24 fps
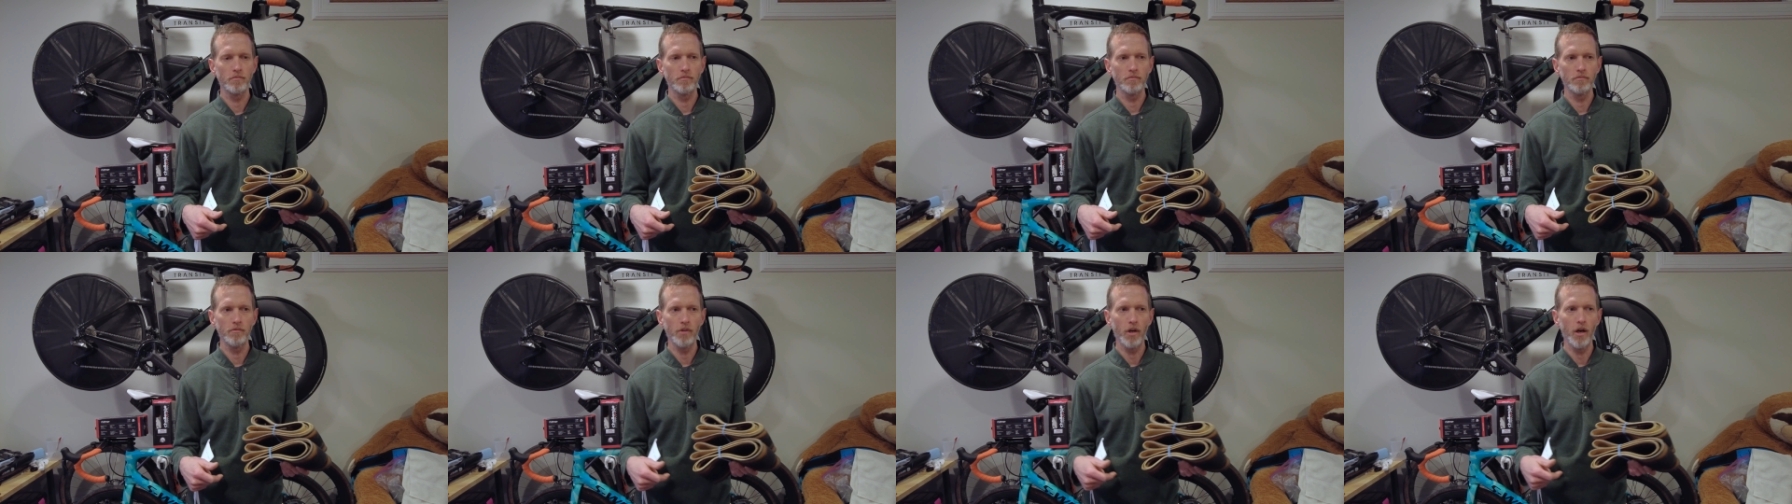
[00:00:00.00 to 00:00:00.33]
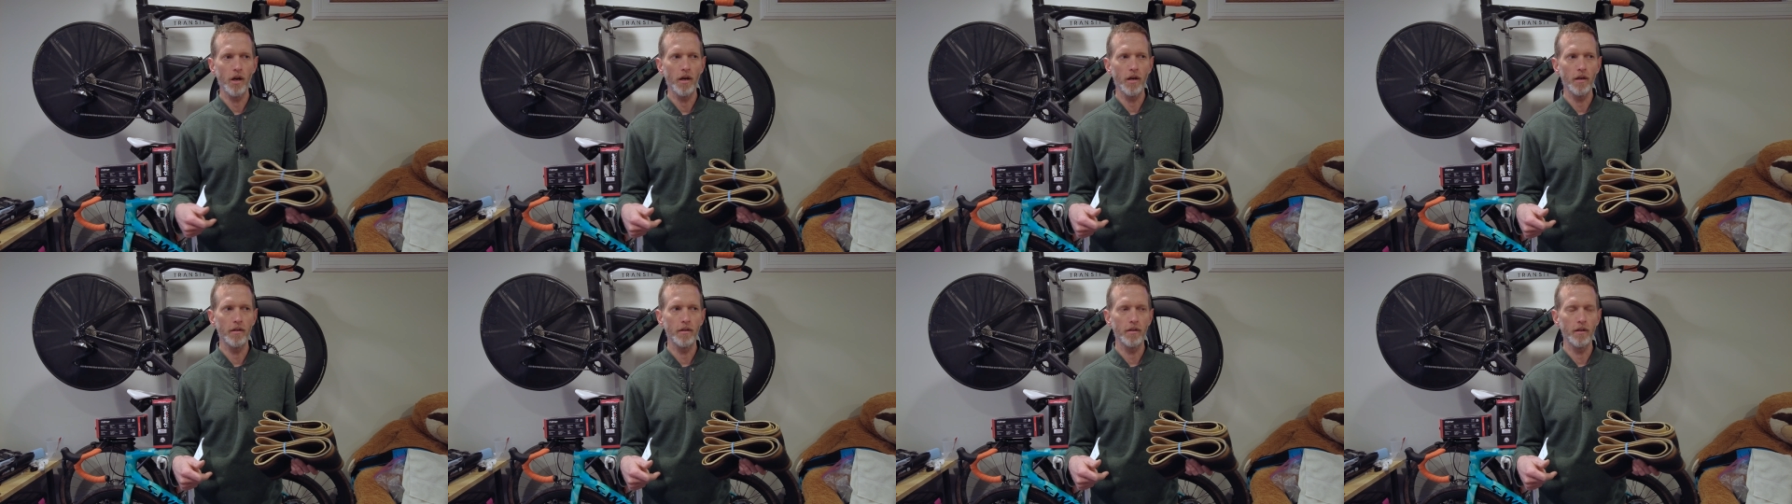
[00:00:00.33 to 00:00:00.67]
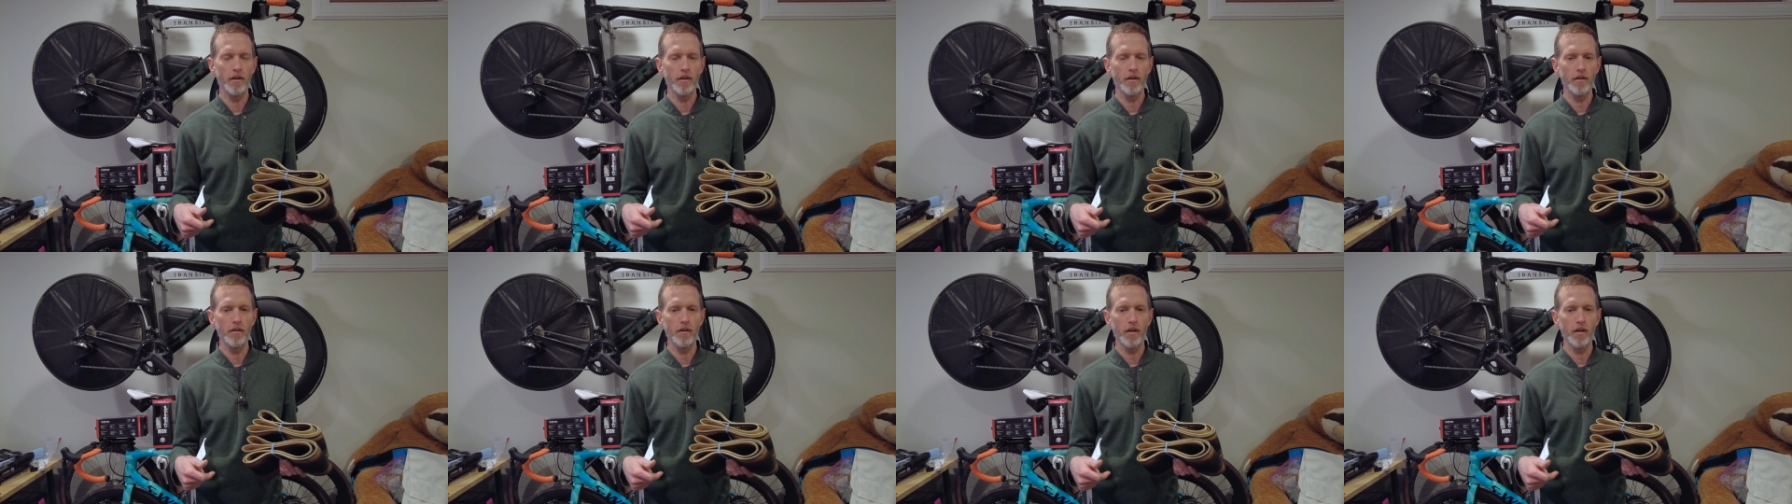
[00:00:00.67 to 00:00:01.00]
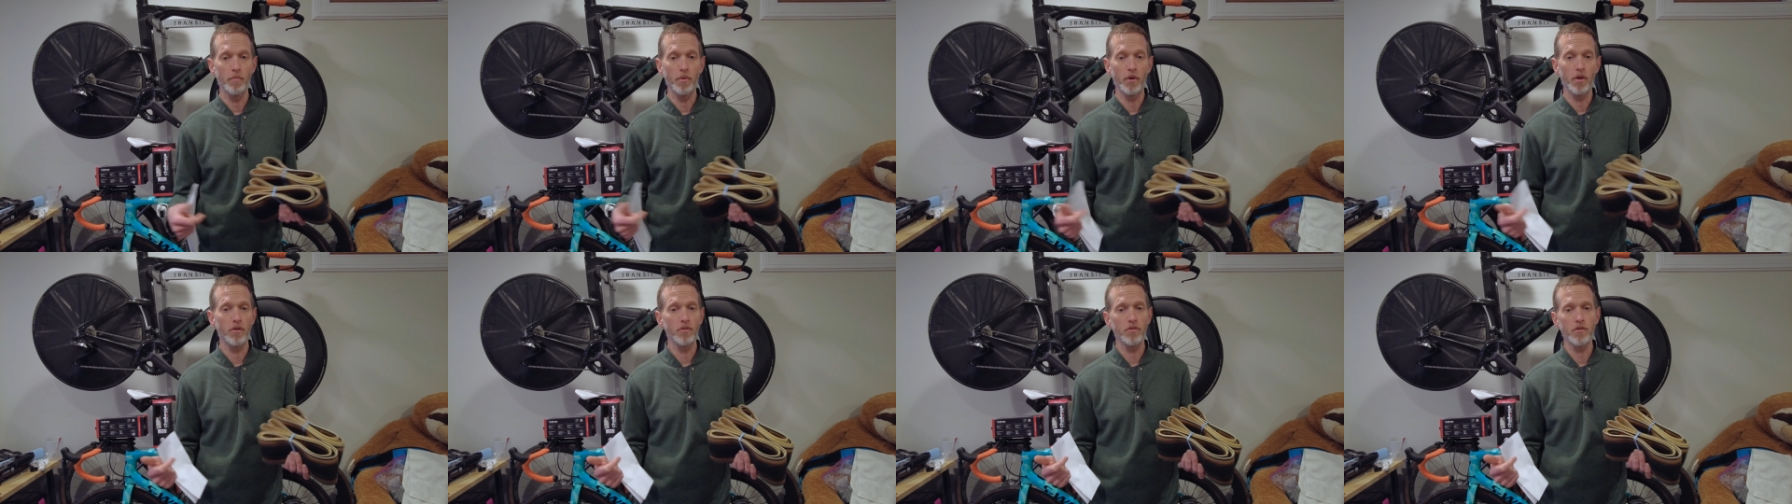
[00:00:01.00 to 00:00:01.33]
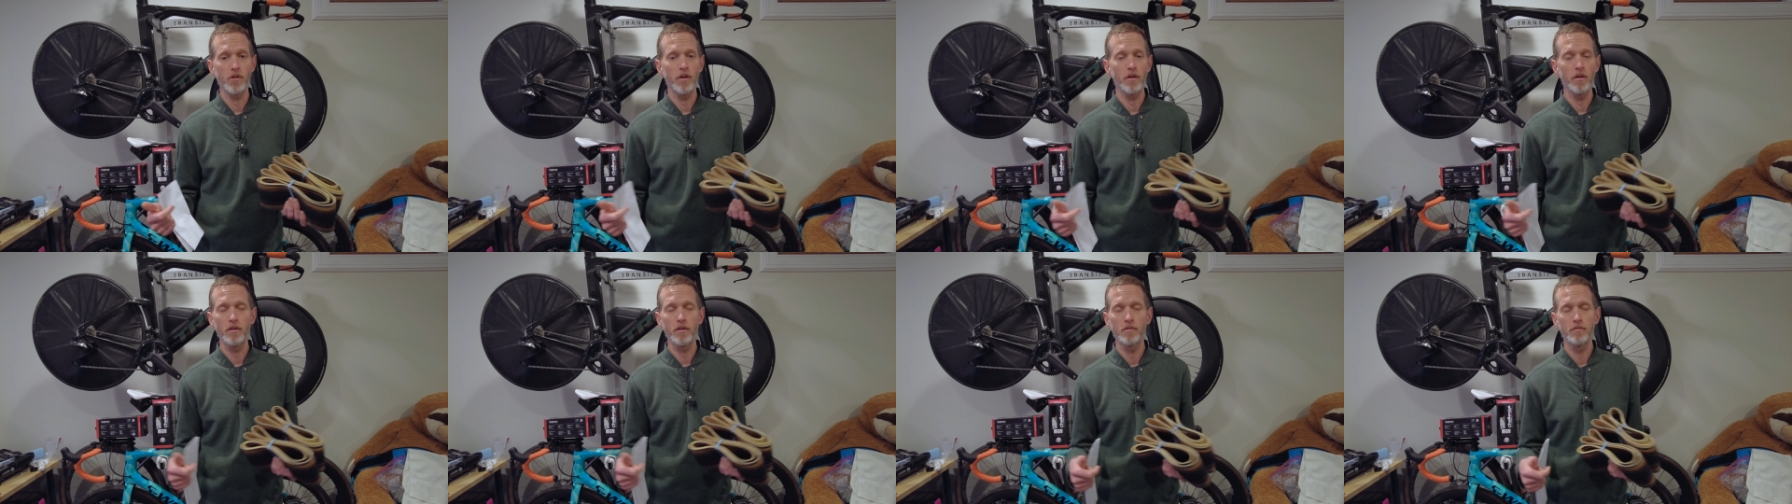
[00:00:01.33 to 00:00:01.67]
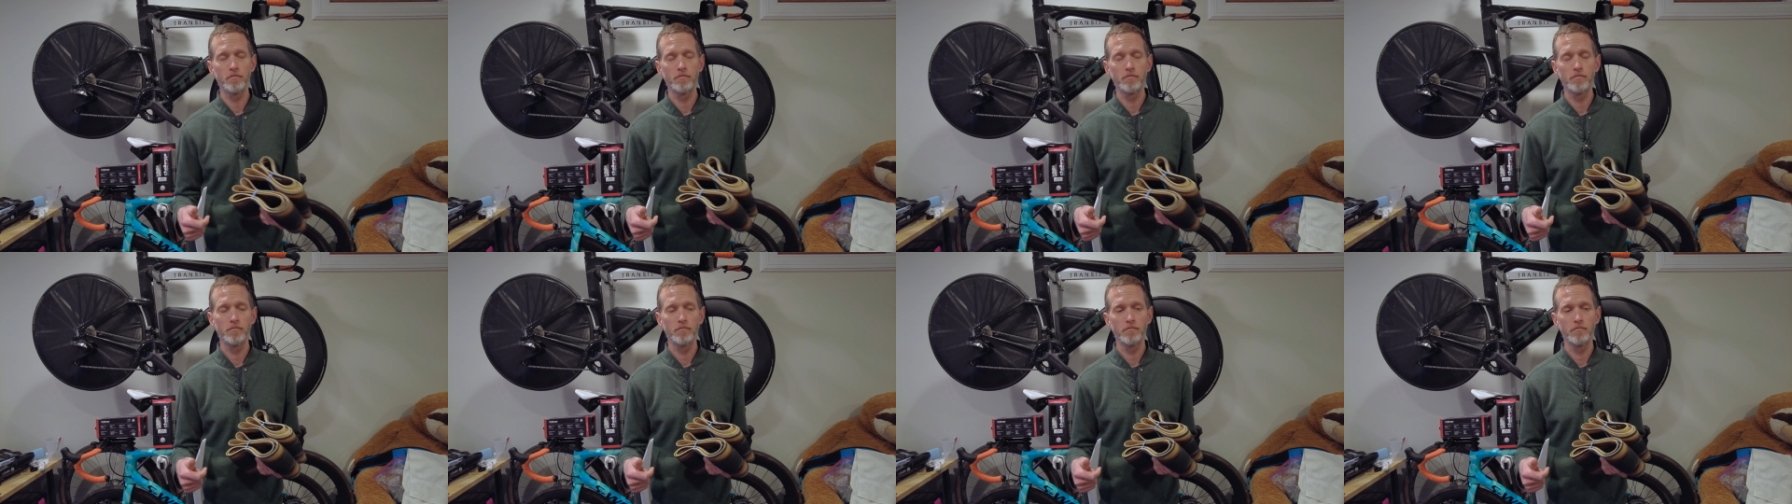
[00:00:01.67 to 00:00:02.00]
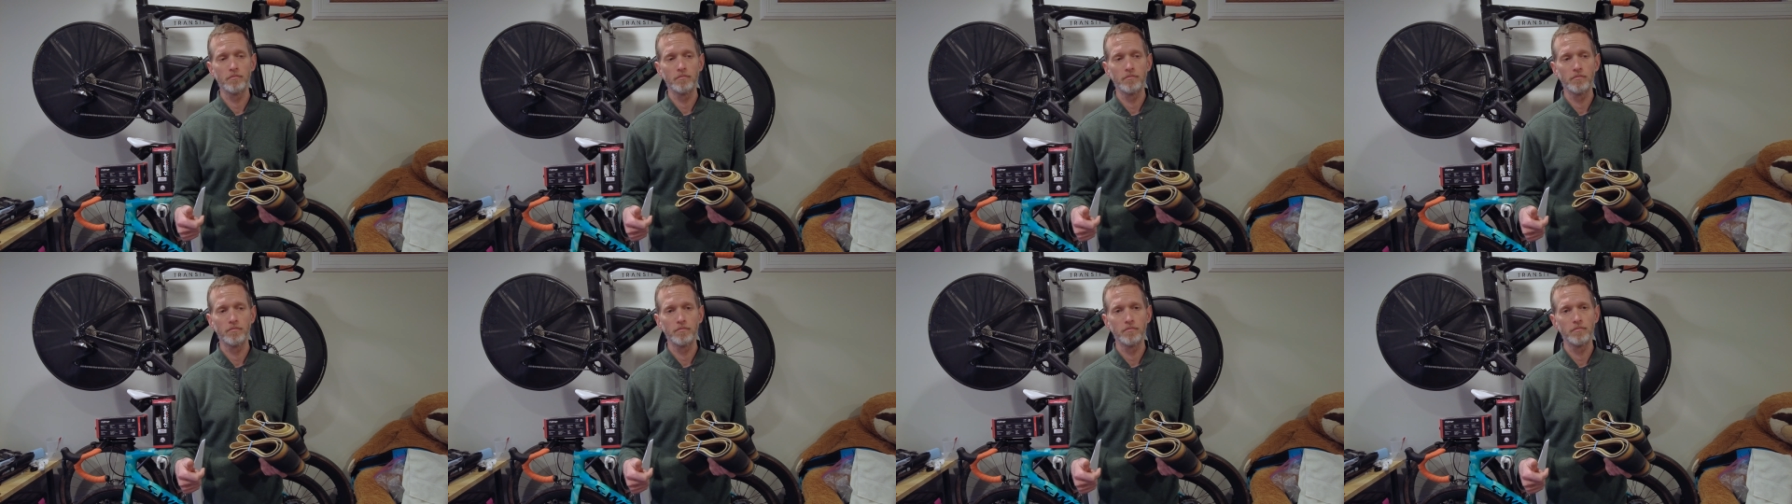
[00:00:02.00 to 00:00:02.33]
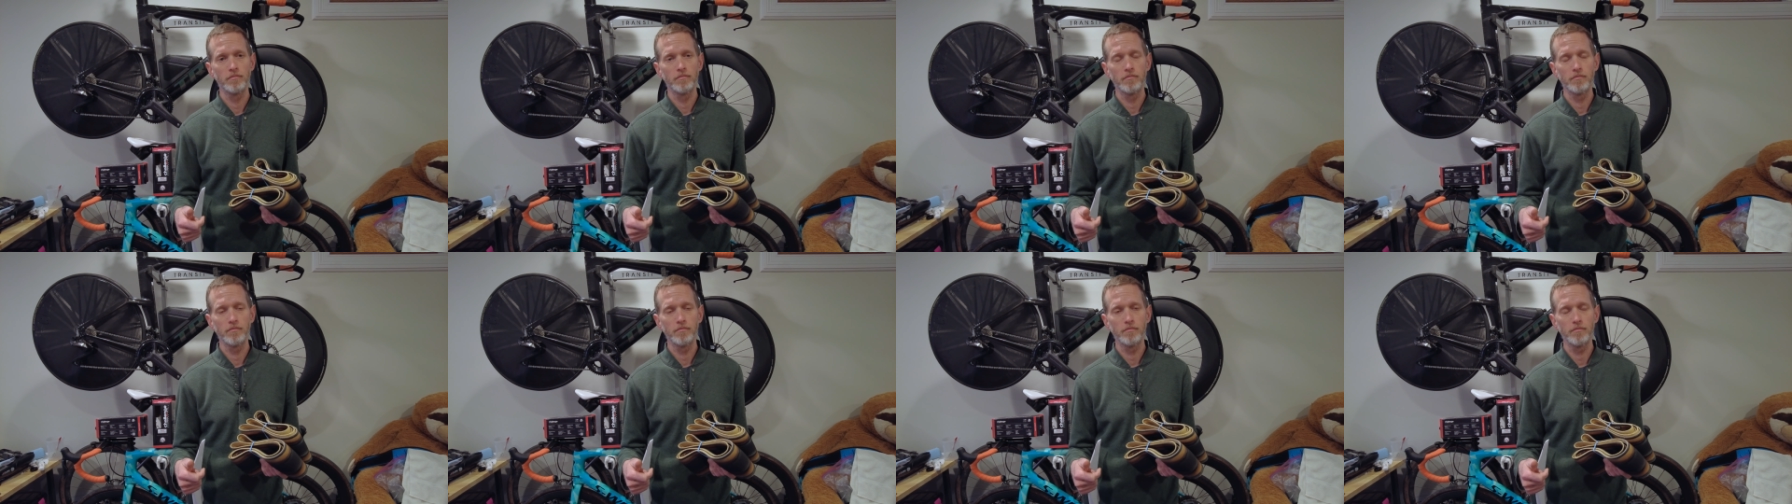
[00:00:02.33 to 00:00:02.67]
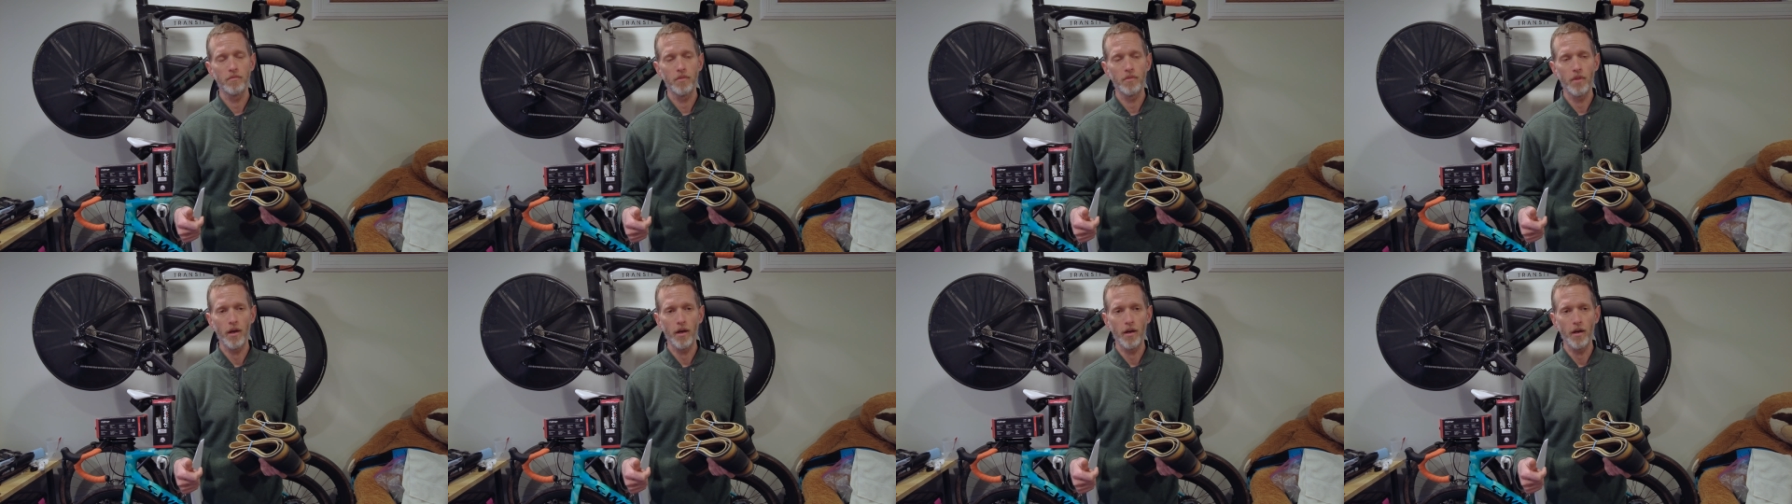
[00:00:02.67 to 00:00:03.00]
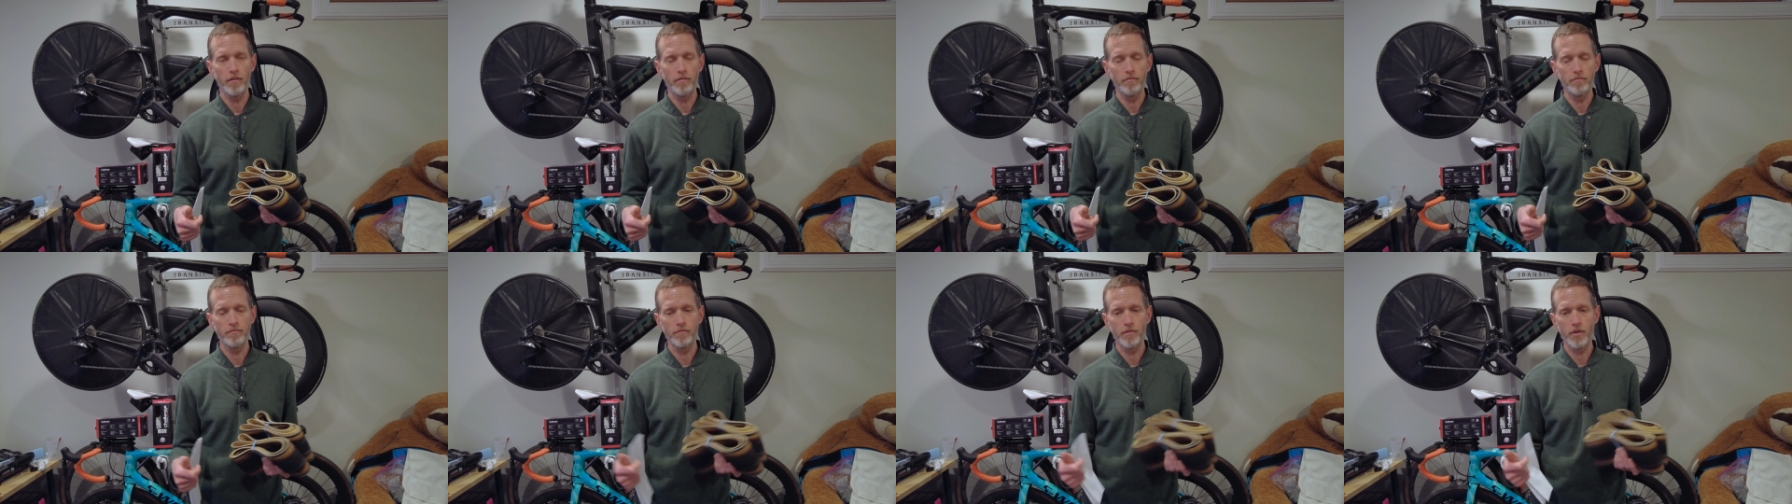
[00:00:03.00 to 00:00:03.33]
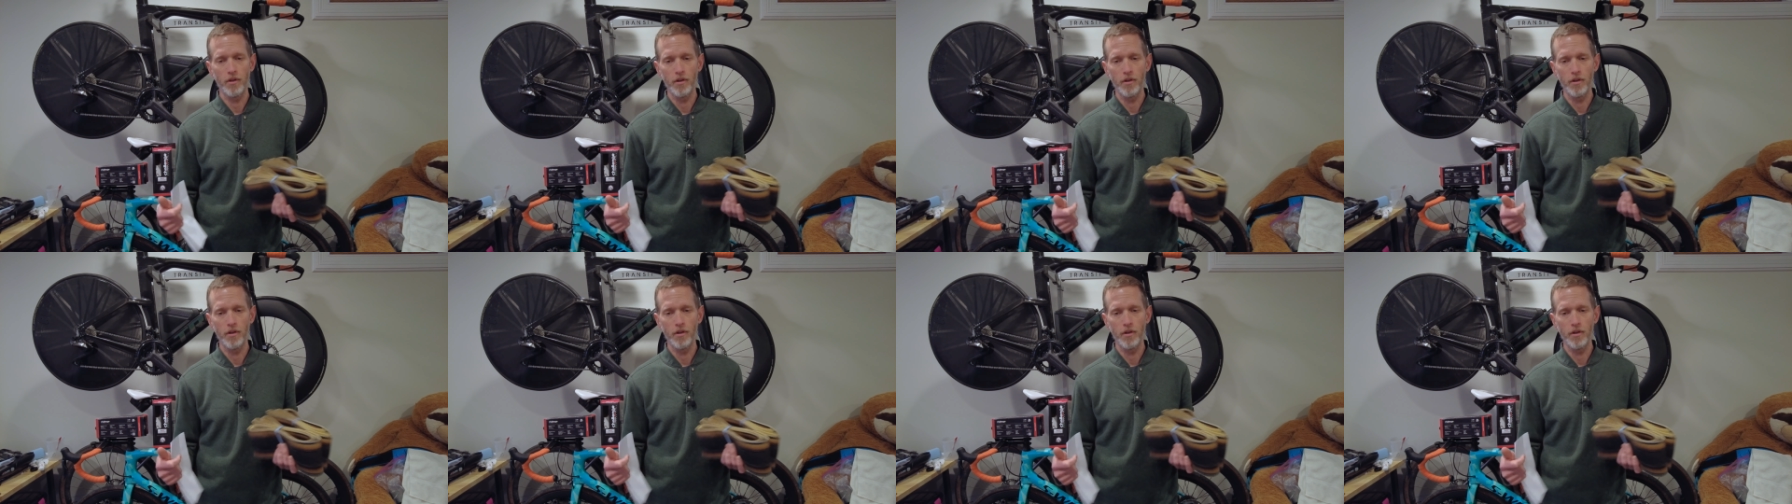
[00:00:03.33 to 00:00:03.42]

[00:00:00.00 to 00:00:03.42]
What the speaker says: ride a bigger tire that